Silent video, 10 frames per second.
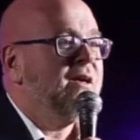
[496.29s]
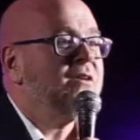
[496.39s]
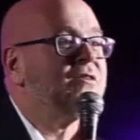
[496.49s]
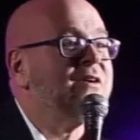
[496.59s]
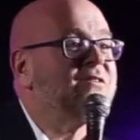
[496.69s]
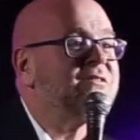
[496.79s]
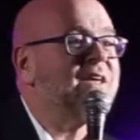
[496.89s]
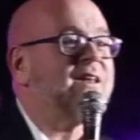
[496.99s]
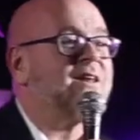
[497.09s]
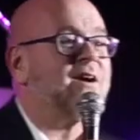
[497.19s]
So I
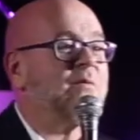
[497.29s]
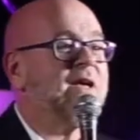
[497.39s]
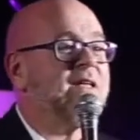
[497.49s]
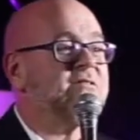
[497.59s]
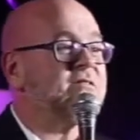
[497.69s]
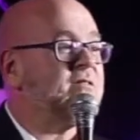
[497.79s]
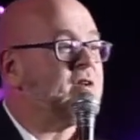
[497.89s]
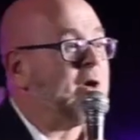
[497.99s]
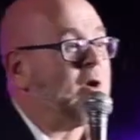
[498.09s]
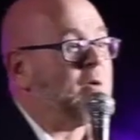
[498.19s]
stand up, and Stephen
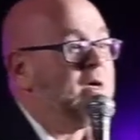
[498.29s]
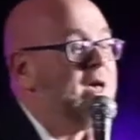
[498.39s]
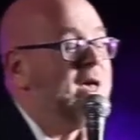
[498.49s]
Amell